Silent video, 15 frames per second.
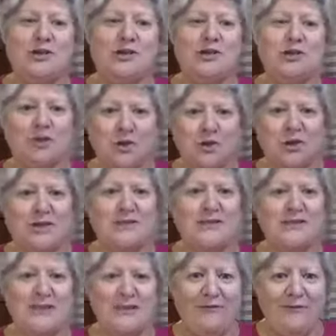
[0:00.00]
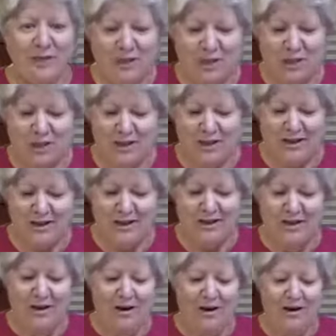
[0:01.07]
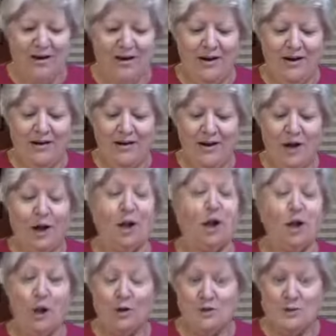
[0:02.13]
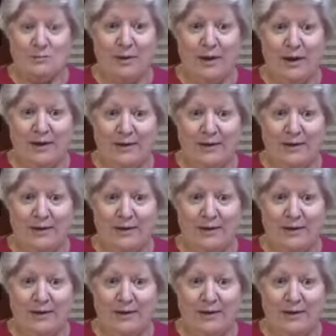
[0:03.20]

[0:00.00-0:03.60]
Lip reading: surgeons convention on close by,